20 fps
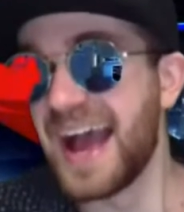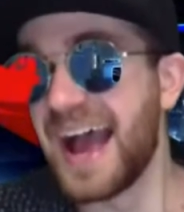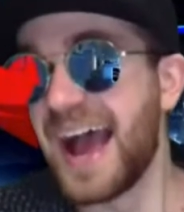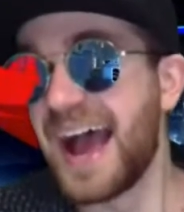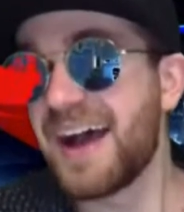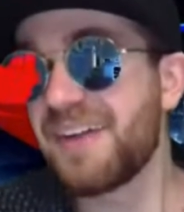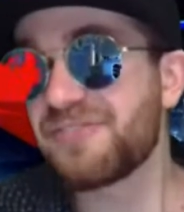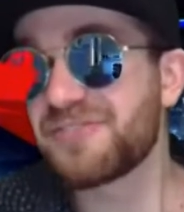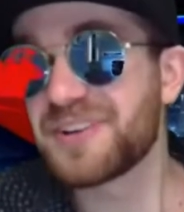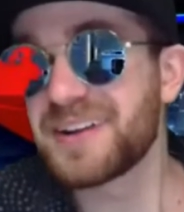
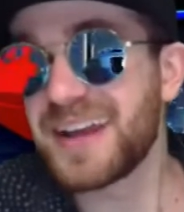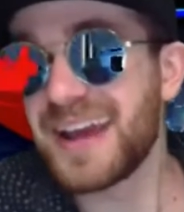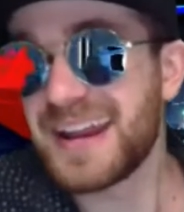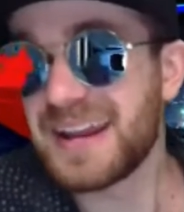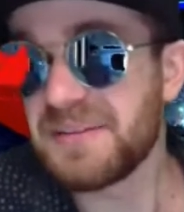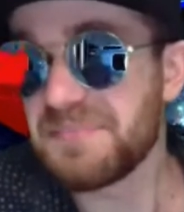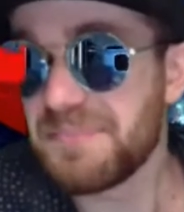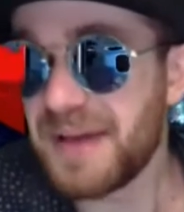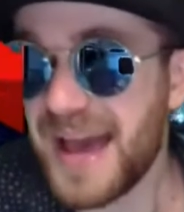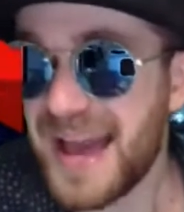After
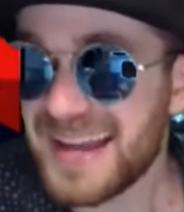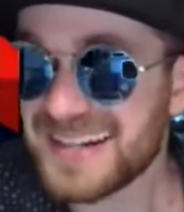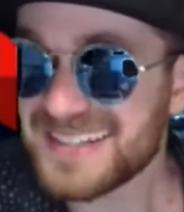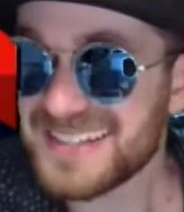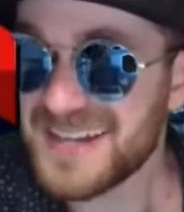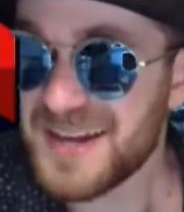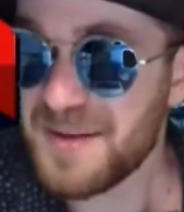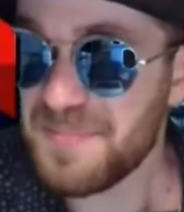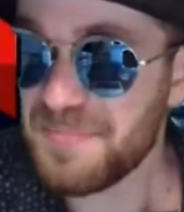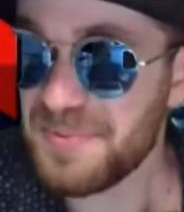getting
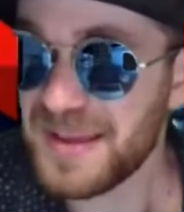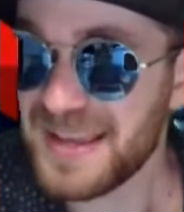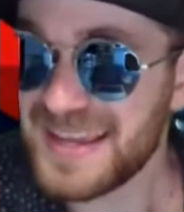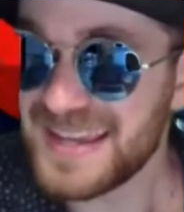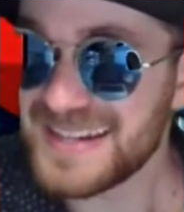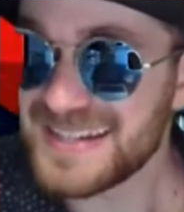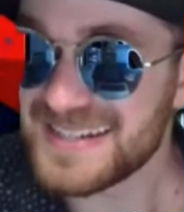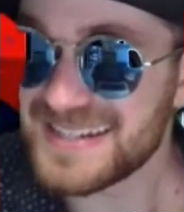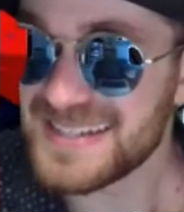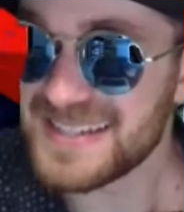backed up
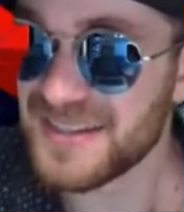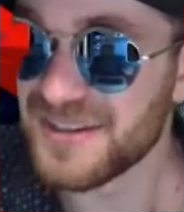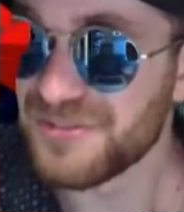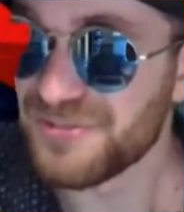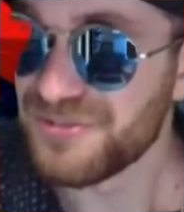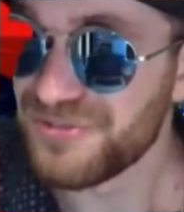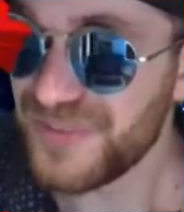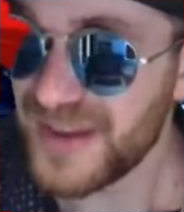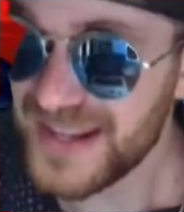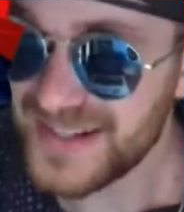into the
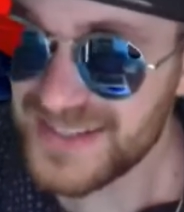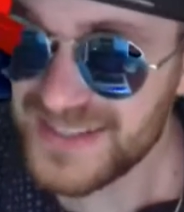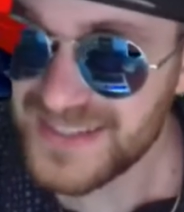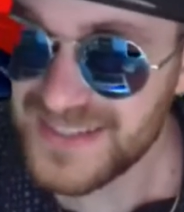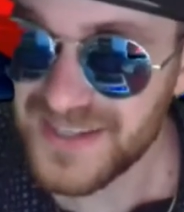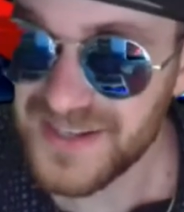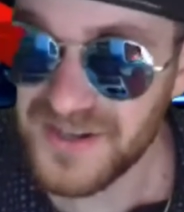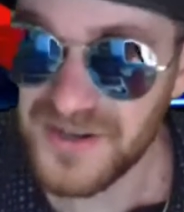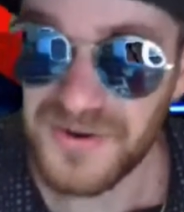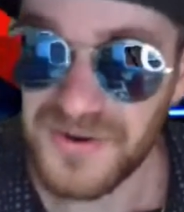
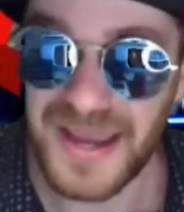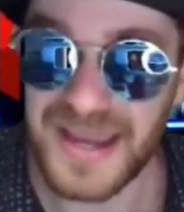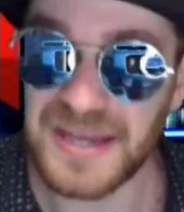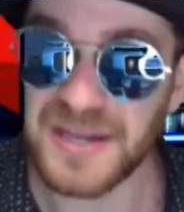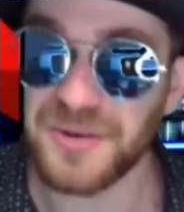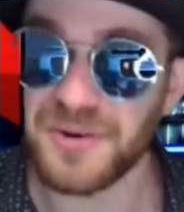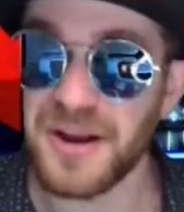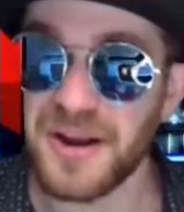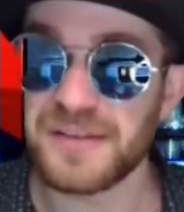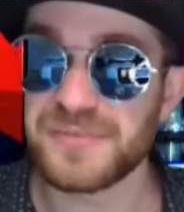fence, though,
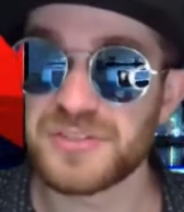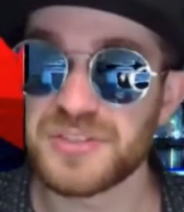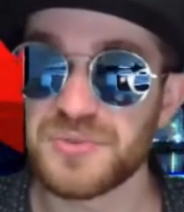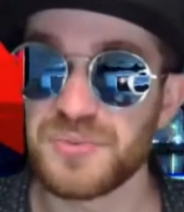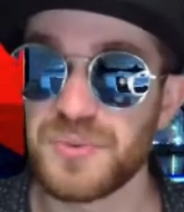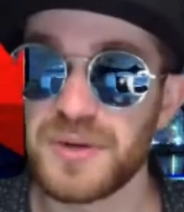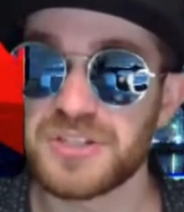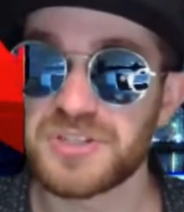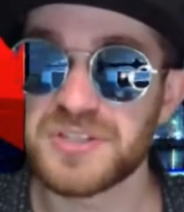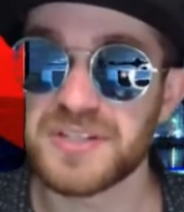Angaroff
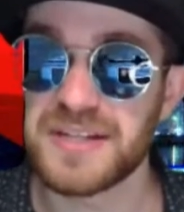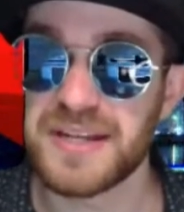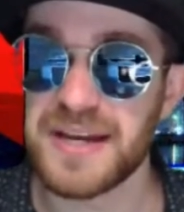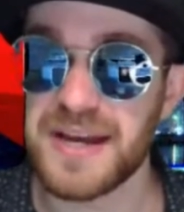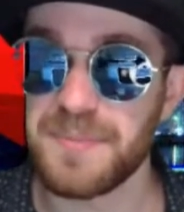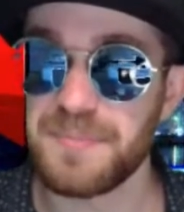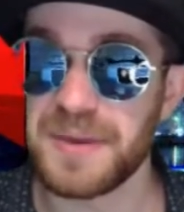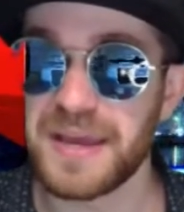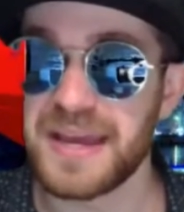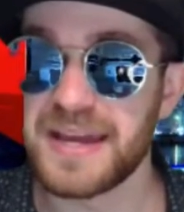switched it
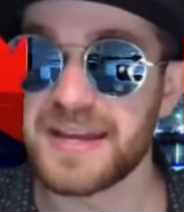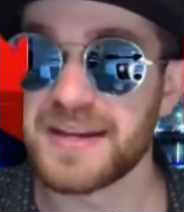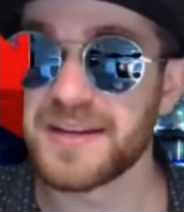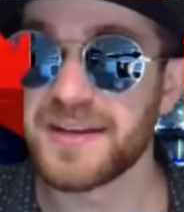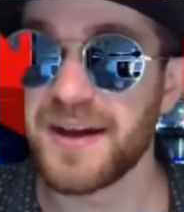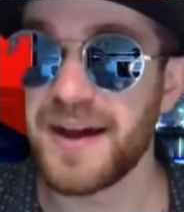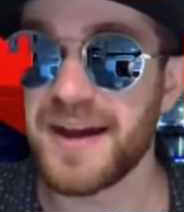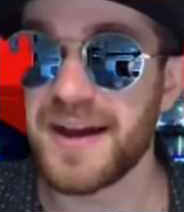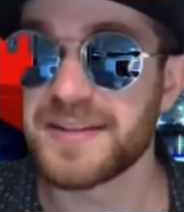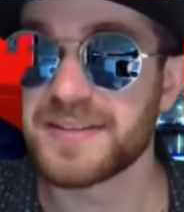up and
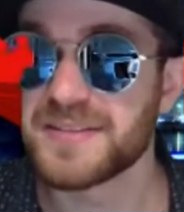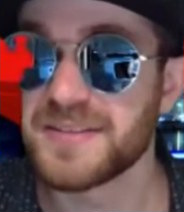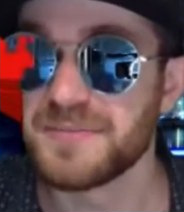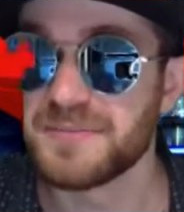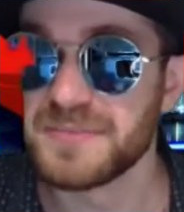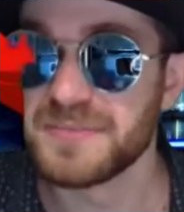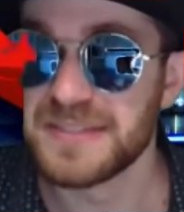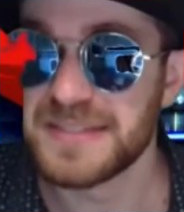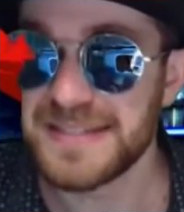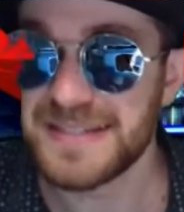got
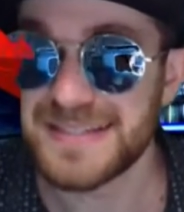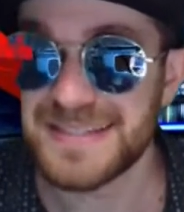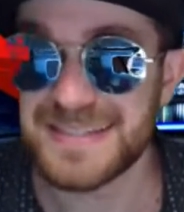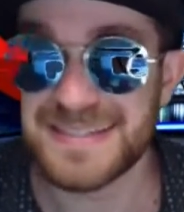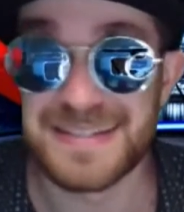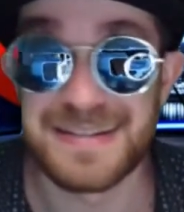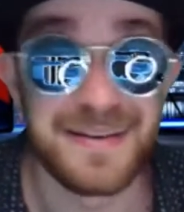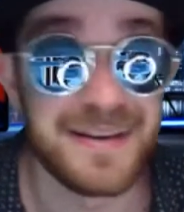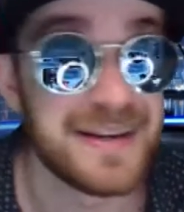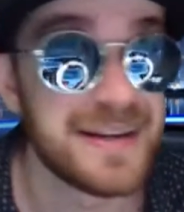some
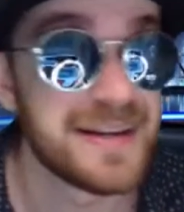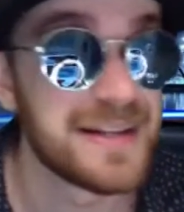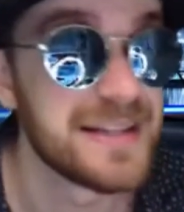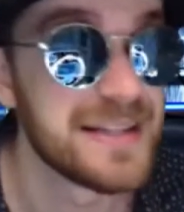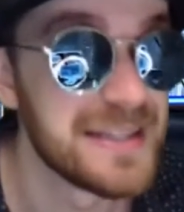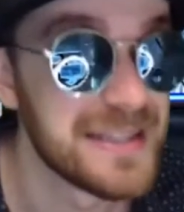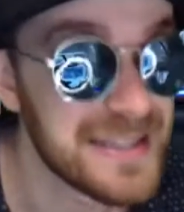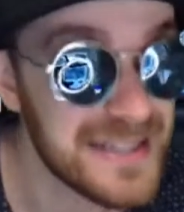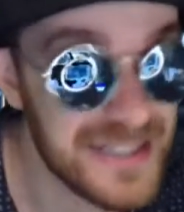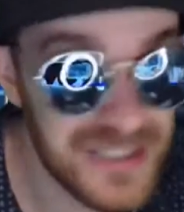decent
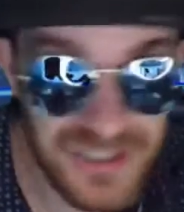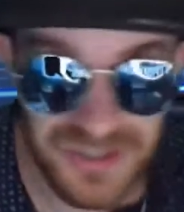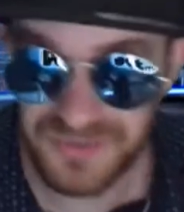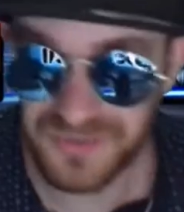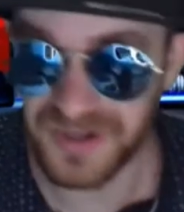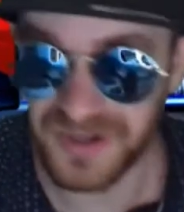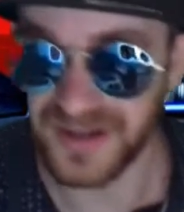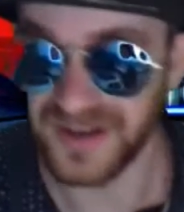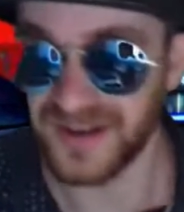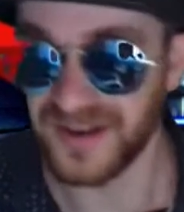clinch
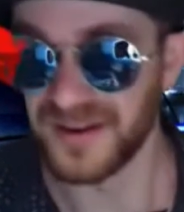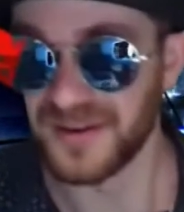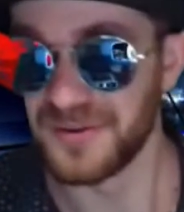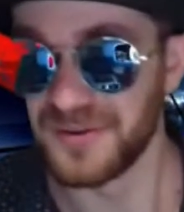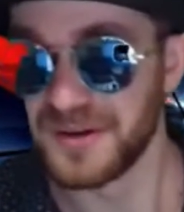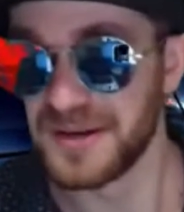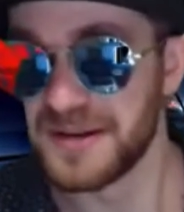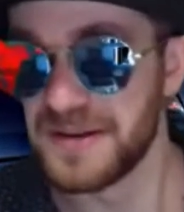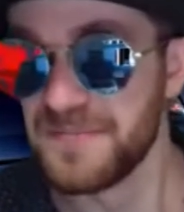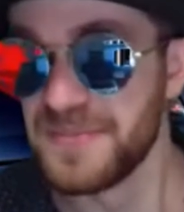work
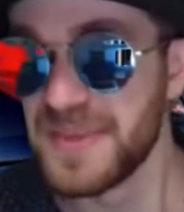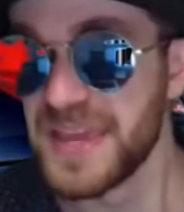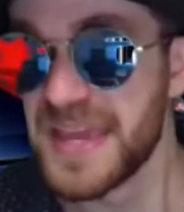going.